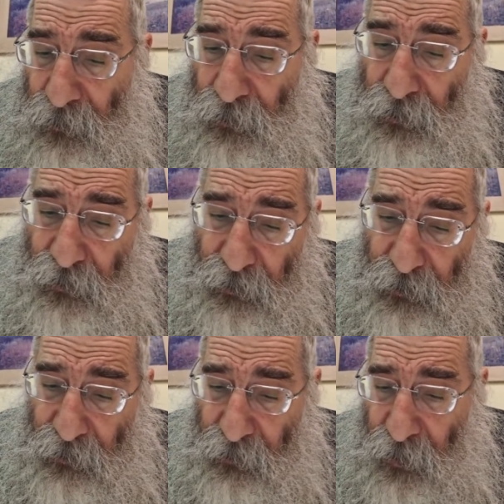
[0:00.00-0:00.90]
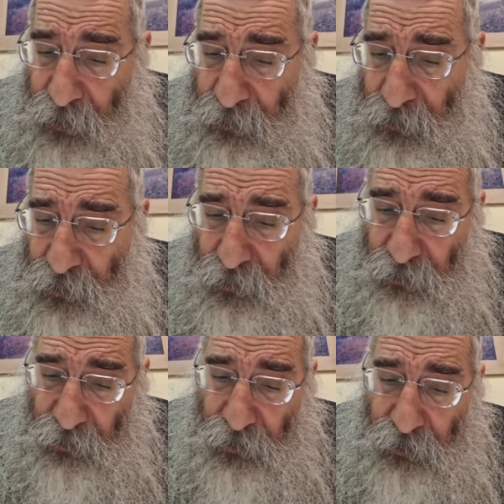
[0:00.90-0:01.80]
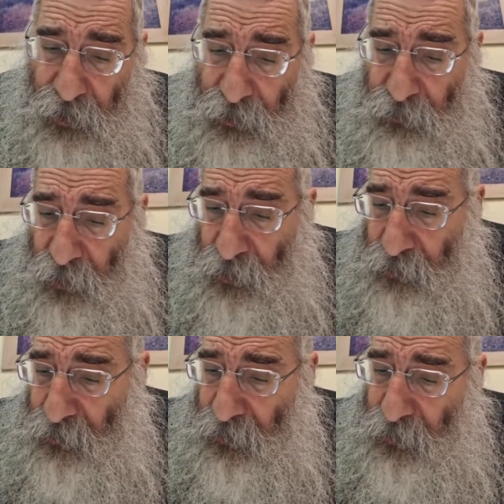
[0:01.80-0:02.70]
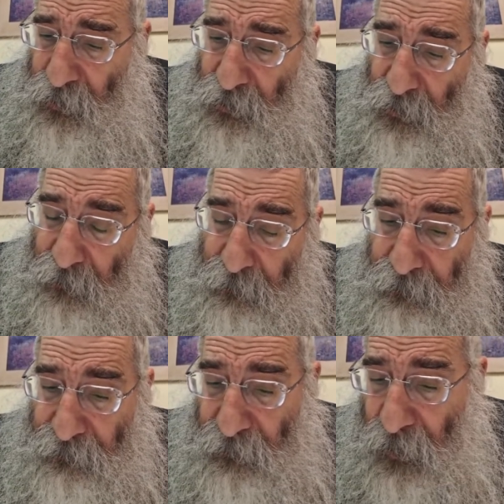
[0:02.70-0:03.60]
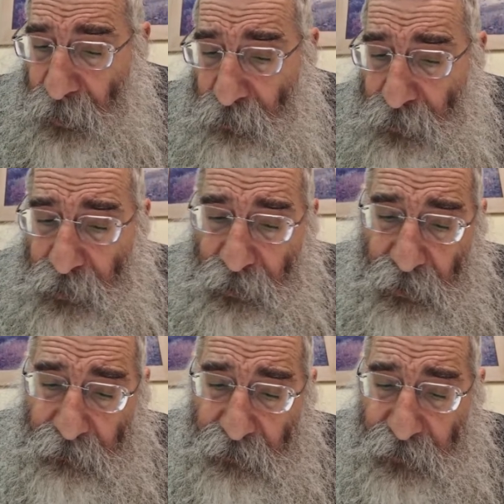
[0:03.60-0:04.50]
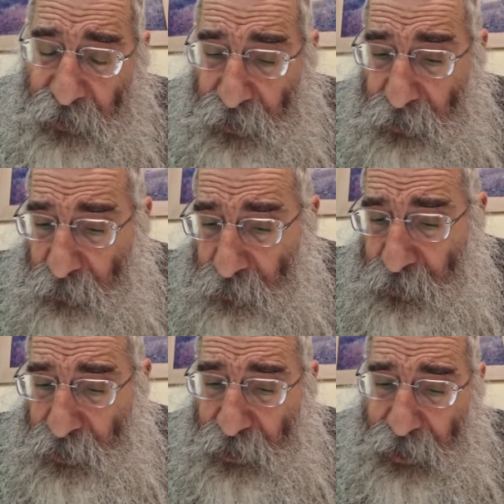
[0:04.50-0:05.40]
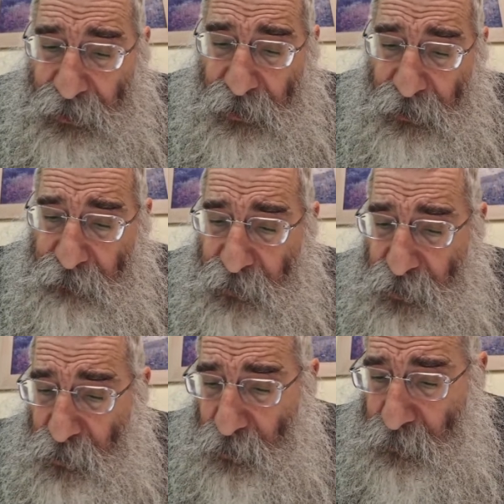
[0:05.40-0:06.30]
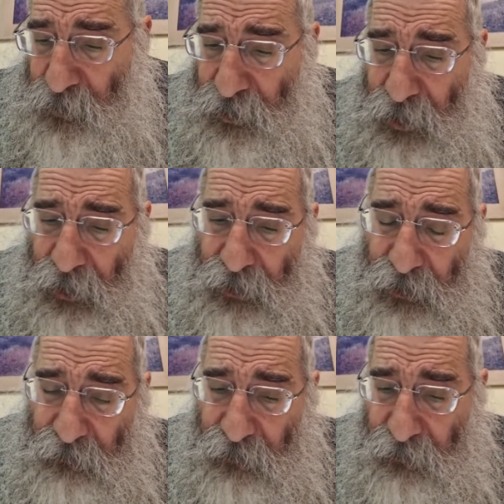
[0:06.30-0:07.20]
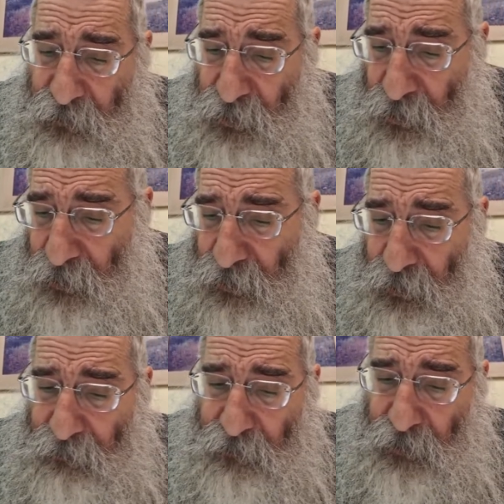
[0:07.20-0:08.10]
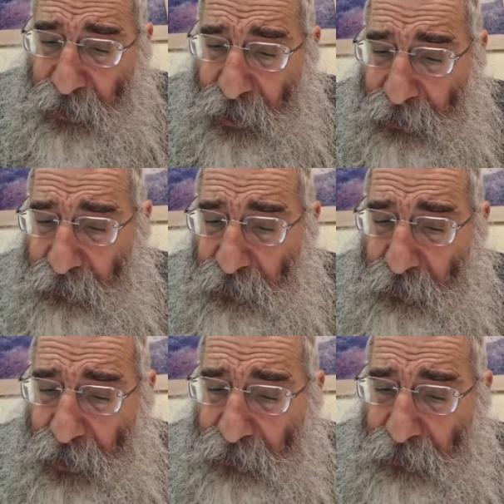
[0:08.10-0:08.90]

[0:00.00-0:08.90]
that the godly soul, lo yiraka darga d'yechida, not only the level of Yechidah, which is the essence of the soul, which is the highest level of the soul, and therefore that level might, of